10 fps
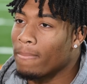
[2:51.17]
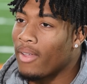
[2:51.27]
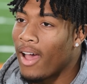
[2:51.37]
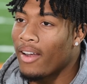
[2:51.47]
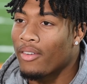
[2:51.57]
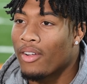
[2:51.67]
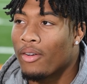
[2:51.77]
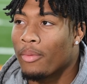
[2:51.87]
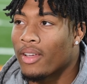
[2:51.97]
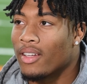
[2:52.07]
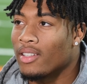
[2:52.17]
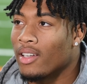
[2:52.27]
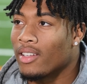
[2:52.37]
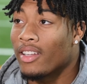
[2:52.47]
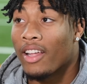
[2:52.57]
I don't know,
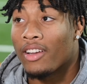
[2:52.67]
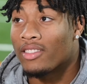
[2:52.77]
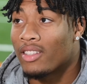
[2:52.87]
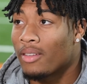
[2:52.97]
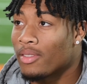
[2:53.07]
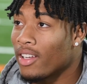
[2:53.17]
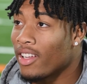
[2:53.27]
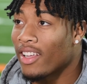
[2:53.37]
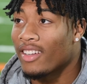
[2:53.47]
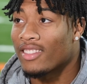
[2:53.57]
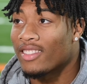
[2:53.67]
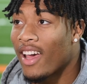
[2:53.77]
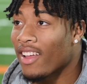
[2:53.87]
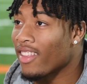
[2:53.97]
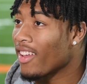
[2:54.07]
because getting an interception and getting a
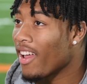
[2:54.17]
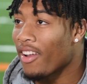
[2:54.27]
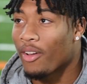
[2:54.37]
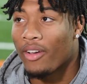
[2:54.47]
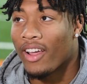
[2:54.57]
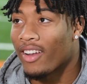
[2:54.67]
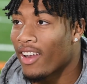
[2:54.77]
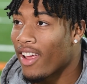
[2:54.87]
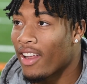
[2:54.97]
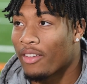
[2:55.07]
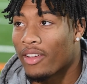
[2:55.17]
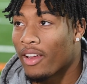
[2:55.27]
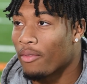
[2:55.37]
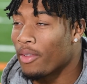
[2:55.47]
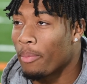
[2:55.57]
sack, they kind of go hand in hand. You
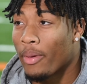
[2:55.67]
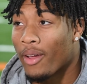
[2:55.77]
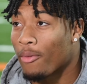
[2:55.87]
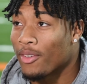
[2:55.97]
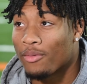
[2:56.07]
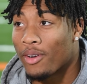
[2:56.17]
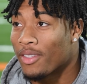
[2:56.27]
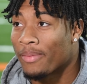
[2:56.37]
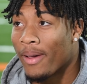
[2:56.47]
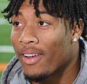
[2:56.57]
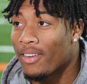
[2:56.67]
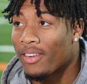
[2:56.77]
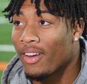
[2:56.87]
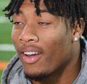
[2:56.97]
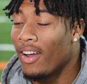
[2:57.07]
can't really pick which one is better.
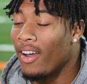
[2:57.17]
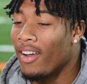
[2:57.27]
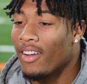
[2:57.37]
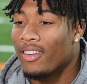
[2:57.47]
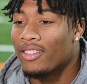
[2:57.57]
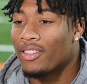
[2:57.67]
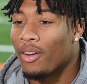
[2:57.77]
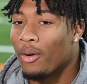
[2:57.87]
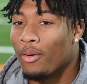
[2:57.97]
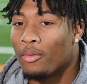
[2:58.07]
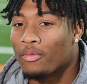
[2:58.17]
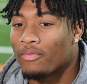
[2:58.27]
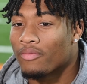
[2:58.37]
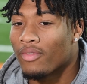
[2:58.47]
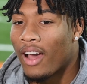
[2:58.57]
So
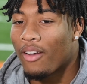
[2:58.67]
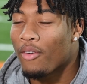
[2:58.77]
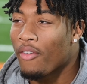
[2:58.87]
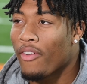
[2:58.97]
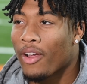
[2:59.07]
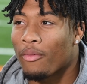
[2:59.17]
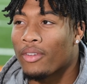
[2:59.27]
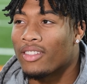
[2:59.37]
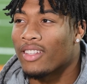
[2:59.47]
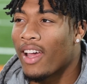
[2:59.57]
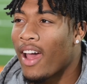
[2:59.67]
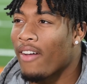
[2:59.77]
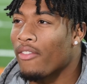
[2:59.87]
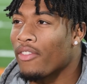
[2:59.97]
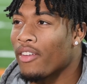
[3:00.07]
I don't know if I could really say I
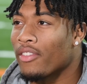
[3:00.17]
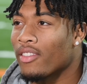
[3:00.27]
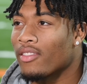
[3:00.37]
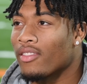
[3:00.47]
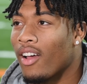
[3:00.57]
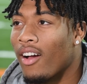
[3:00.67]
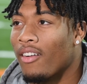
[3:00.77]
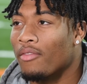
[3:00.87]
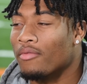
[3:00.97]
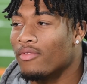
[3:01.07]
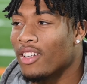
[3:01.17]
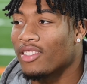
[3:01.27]
have a favorite. I